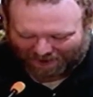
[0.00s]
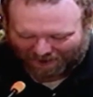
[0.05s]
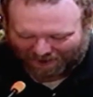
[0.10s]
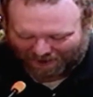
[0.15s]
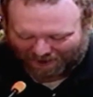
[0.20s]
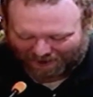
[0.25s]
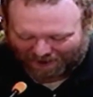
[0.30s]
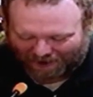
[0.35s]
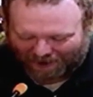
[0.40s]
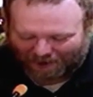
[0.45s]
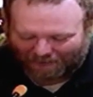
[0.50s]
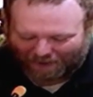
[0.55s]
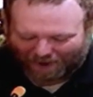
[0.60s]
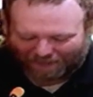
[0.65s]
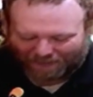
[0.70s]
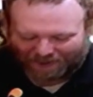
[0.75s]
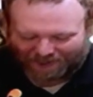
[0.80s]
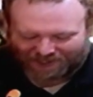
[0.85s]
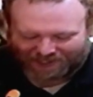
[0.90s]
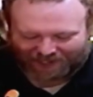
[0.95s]
Now you
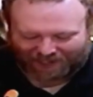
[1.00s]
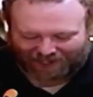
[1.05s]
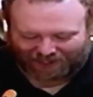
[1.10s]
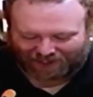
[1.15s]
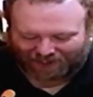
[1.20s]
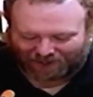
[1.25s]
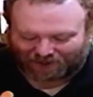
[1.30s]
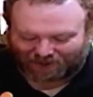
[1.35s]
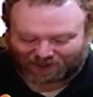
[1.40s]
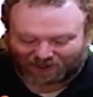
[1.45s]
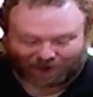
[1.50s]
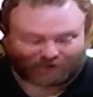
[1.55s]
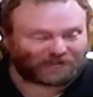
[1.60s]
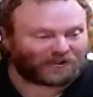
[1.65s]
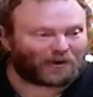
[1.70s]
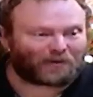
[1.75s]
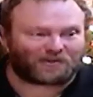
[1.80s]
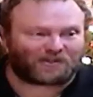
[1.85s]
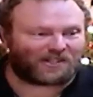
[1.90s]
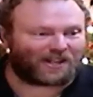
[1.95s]
might be saying to yourself,
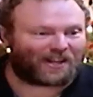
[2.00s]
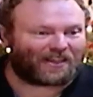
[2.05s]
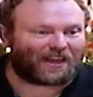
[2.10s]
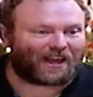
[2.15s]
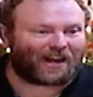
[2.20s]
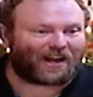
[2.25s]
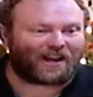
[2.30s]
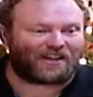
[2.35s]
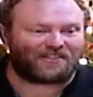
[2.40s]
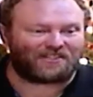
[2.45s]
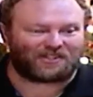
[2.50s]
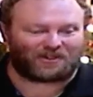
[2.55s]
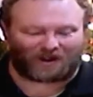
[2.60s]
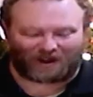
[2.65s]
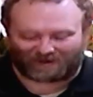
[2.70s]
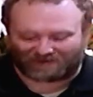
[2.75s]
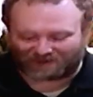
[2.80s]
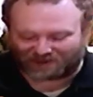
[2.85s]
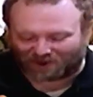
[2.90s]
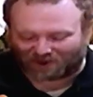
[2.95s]
"Don't say that, I still
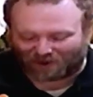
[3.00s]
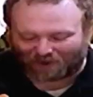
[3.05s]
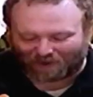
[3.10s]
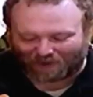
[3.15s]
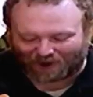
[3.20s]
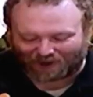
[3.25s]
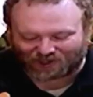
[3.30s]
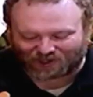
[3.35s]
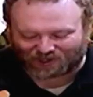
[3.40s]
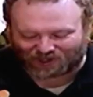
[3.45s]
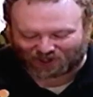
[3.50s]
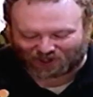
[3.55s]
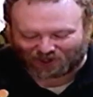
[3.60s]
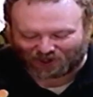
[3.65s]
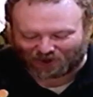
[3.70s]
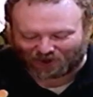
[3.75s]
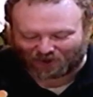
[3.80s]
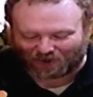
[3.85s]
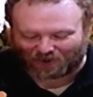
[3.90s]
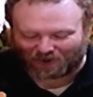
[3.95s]
have so much to
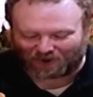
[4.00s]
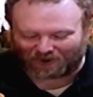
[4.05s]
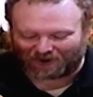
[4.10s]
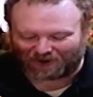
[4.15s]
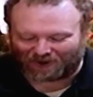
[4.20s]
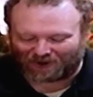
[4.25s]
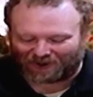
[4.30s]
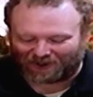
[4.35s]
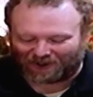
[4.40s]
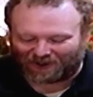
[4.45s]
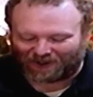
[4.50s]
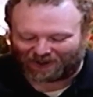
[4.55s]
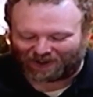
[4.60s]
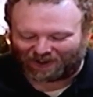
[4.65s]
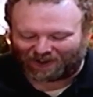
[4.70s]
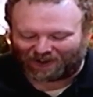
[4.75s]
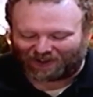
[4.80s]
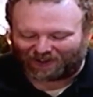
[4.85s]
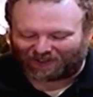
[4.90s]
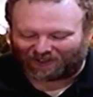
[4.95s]
do."
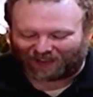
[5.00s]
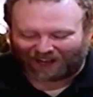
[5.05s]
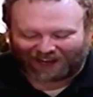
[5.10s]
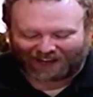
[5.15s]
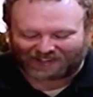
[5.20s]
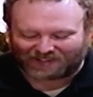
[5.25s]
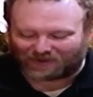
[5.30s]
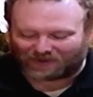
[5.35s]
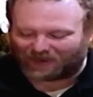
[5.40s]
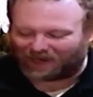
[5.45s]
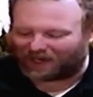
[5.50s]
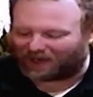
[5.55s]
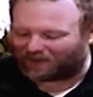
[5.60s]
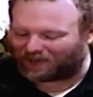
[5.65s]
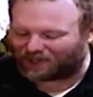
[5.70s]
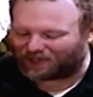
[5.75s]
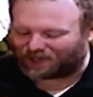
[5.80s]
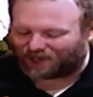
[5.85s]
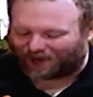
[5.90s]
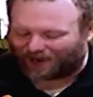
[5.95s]
Last week
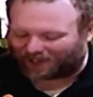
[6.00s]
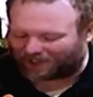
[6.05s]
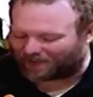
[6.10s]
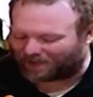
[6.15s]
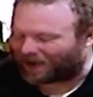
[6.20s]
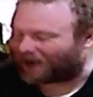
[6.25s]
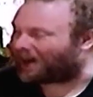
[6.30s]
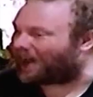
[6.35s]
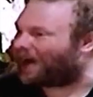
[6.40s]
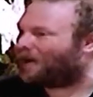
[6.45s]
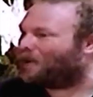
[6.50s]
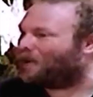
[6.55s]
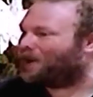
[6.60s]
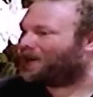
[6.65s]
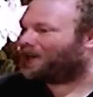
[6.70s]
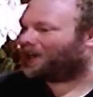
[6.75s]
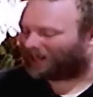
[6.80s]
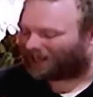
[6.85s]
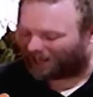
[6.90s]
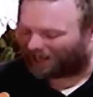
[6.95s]
we talked about how
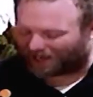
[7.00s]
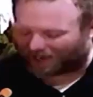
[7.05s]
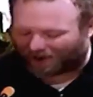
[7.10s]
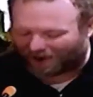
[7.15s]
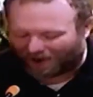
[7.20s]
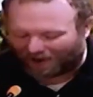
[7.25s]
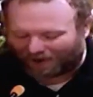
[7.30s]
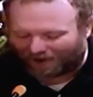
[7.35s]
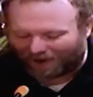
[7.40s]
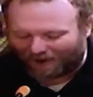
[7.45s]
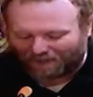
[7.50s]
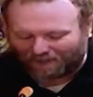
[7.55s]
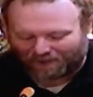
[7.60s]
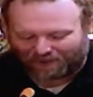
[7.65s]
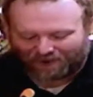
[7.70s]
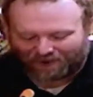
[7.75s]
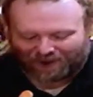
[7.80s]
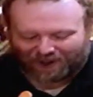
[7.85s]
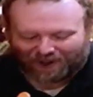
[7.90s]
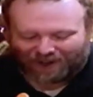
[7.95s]
we can get caught
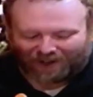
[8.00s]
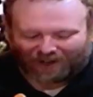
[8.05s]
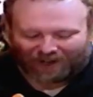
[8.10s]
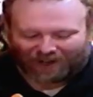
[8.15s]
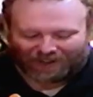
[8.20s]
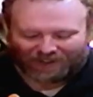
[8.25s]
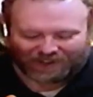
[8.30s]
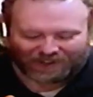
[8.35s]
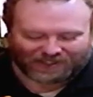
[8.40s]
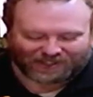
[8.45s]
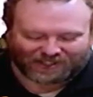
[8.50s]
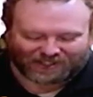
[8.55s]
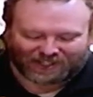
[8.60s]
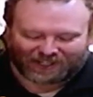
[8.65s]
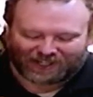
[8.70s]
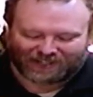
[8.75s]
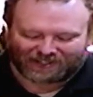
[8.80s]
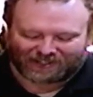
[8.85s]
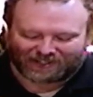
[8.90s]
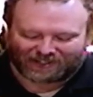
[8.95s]
up in this
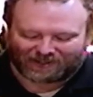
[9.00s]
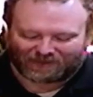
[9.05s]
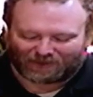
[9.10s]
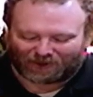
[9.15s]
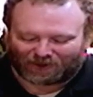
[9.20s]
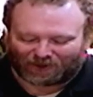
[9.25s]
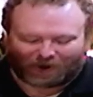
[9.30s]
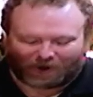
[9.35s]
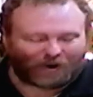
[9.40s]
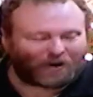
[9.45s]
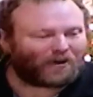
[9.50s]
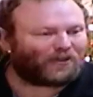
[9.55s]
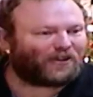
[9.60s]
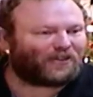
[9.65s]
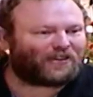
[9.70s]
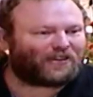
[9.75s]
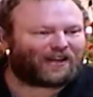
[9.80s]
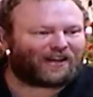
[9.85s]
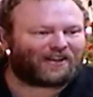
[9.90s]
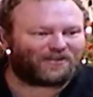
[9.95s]
season with all
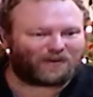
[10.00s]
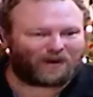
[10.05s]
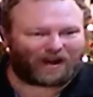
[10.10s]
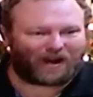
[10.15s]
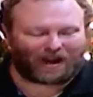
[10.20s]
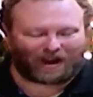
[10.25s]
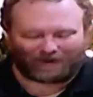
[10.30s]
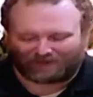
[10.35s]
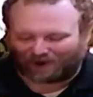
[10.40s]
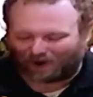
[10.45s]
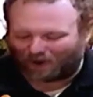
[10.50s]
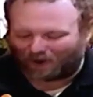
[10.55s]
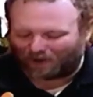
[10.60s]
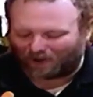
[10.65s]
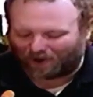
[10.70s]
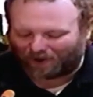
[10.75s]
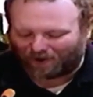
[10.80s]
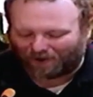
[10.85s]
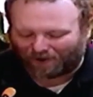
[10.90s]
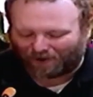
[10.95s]
the things we have
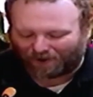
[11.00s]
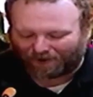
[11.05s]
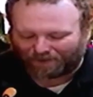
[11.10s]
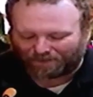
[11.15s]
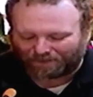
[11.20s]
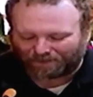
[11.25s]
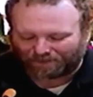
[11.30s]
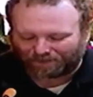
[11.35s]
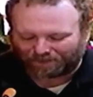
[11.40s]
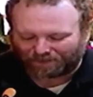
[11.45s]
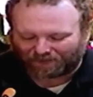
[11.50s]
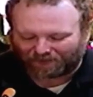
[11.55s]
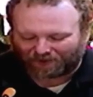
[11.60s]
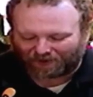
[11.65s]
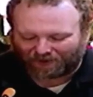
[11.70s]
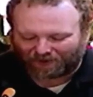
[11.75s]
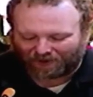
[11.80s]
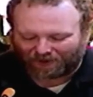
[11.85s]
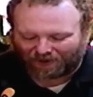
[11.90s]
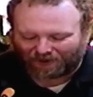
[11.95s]
going on
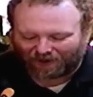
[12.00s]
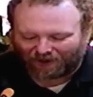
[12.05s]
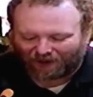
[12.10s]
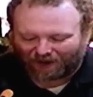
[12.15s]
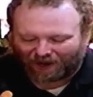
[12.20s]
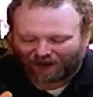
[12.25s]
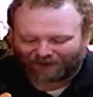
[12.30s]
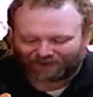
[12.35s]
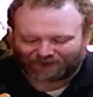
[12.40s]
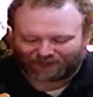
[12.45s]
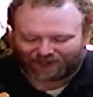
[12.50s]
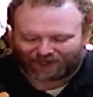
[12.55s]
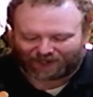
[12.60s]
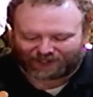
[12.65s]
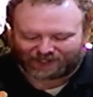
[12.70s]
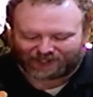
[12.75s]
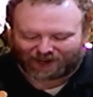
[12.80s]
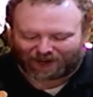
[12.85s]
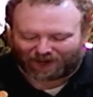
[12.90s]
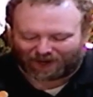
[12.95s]
and have to
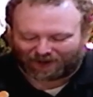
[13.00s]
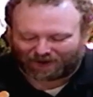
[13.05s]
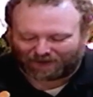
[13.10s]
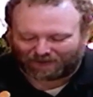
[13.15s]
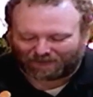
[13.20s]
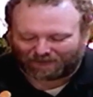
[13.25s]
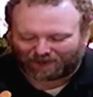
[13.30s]
get done